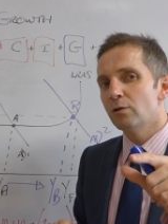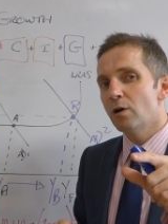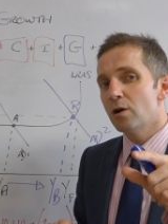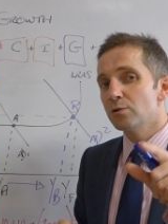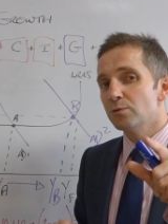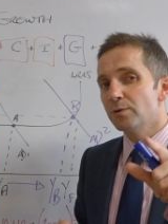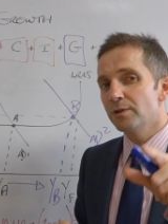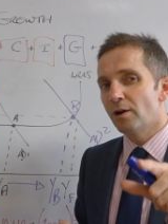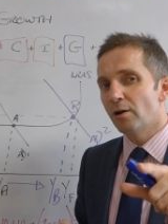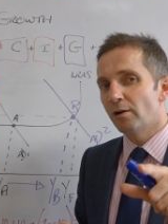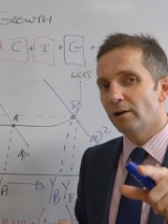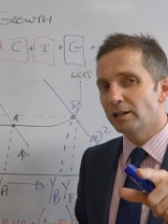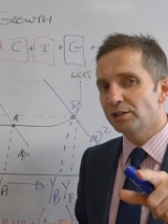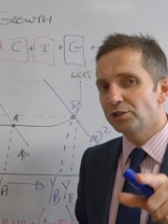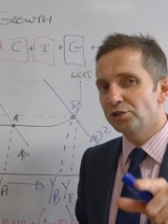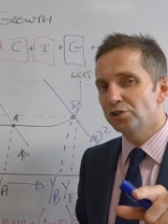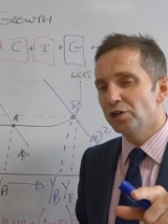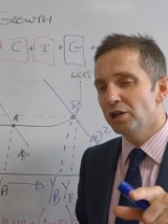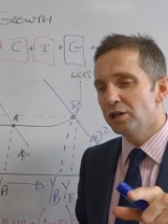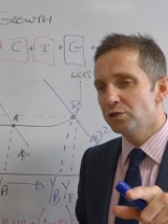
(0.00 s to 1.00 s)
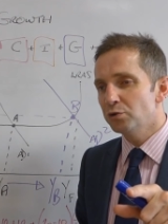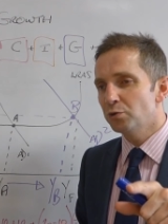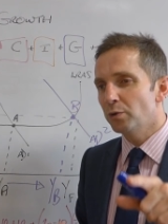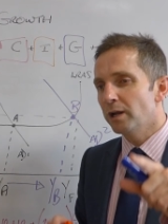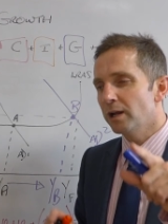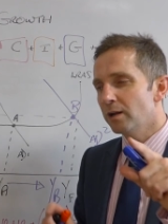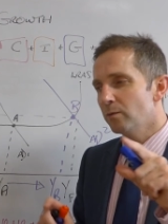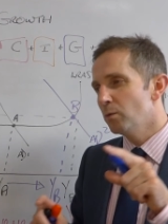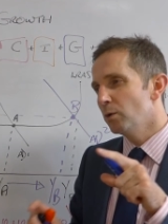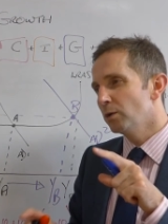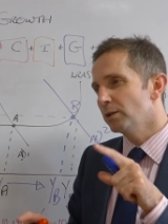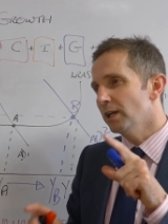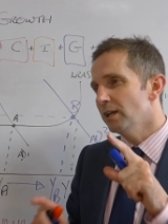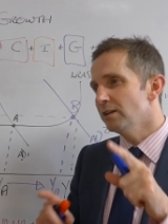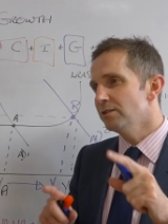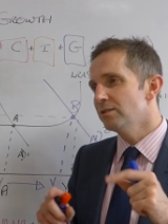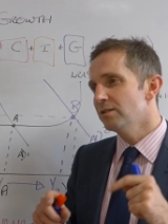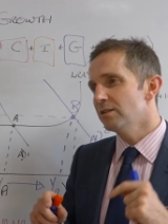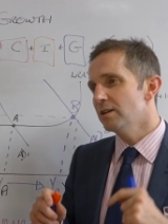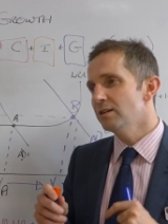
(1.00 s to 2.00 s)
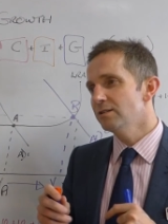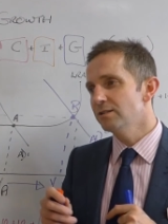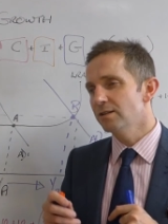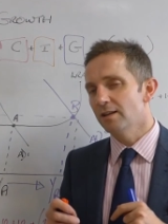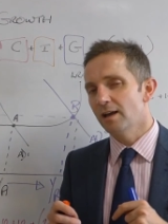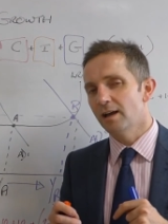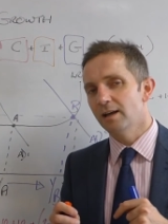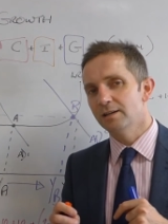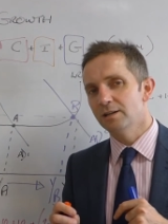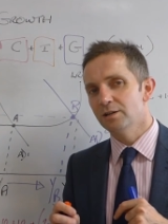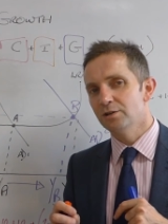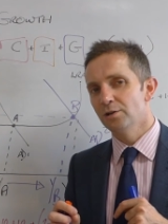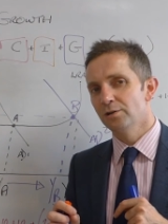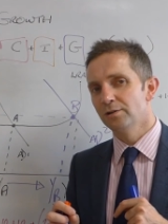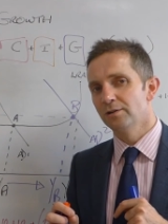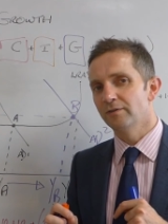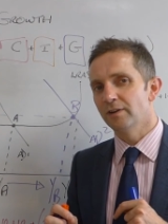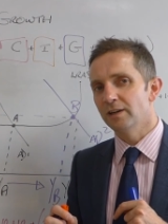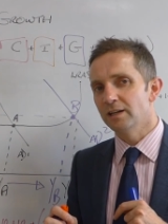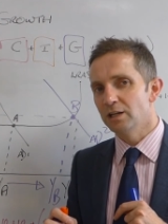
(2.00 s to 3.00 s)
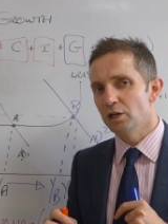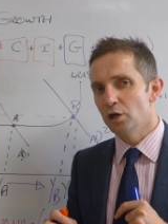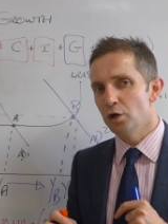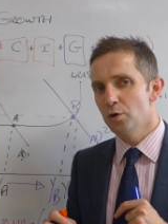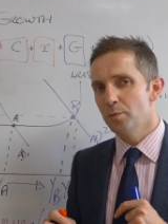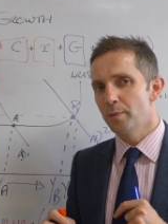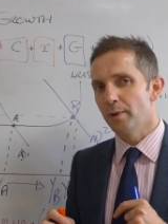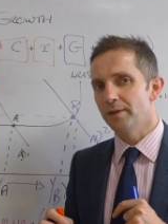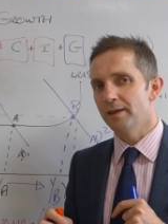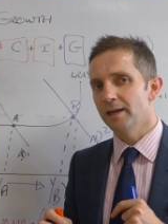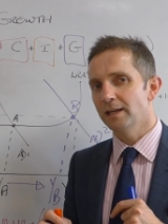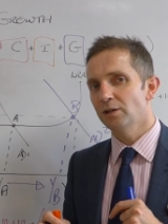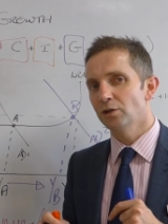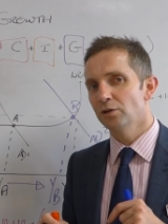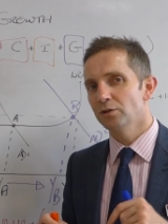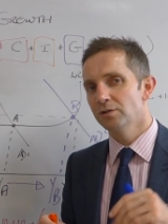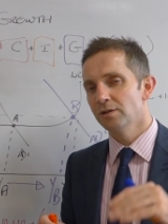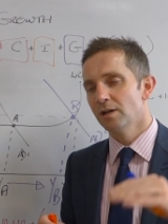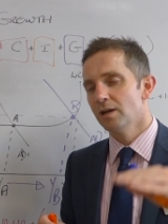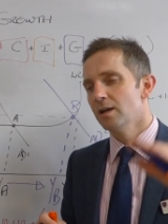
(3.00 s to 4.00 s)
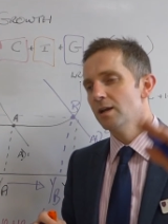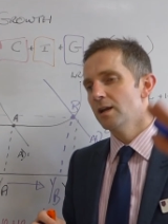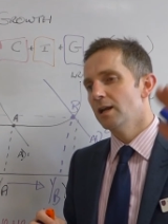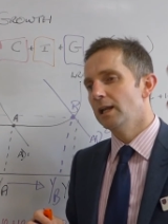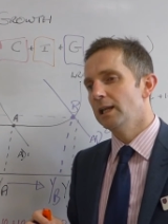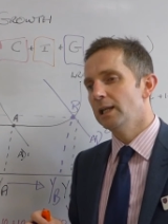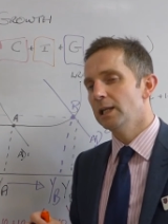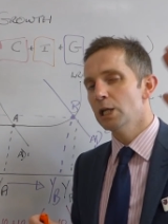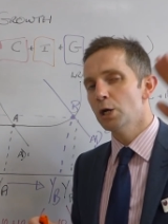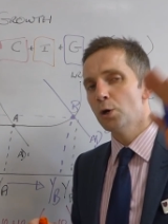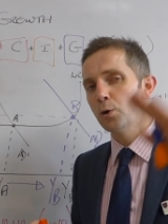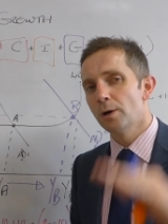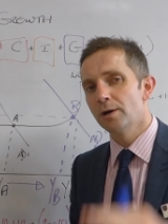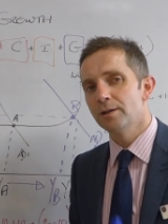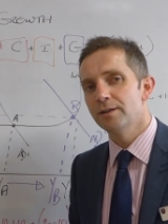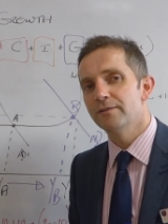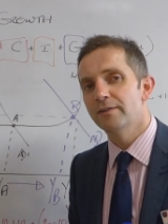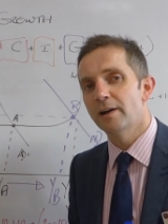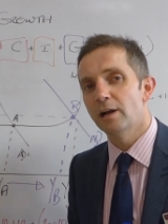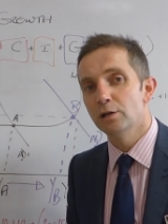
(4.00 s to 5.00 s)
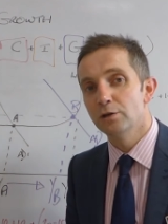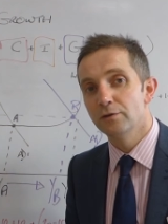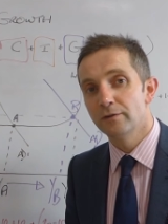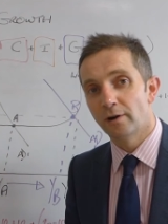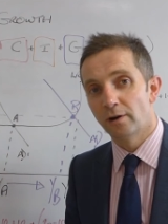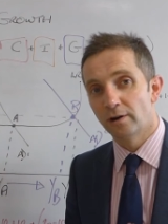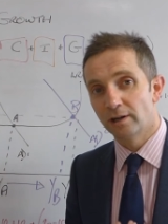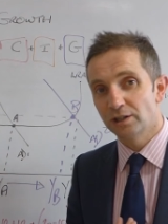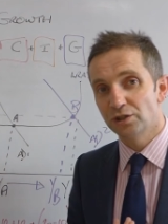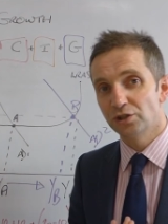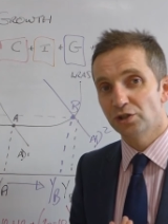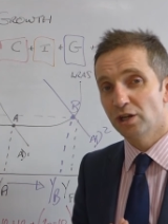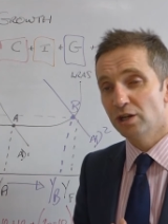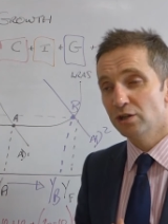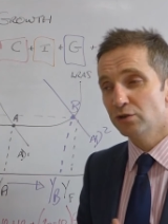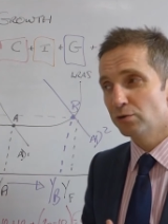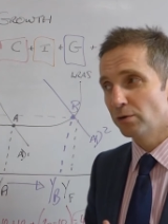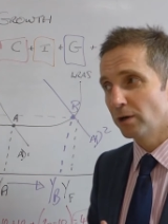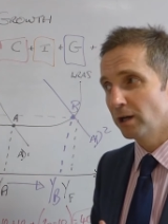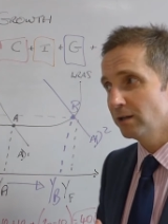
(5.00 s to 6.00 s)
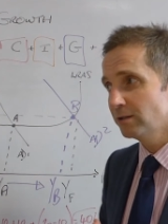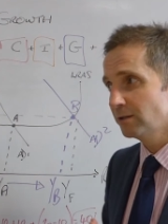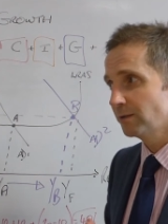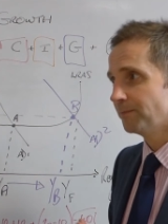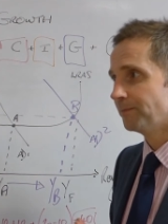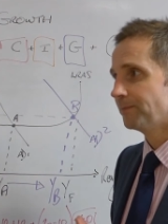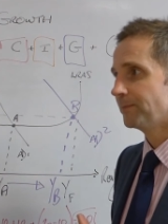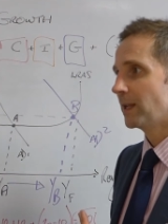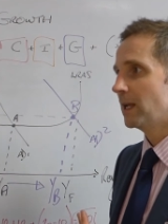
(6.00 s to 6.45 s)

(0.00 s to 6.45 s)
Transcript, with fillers: around with our exchange rate, and we'll get into, into that in another video, but they could lower the value of our exchange rate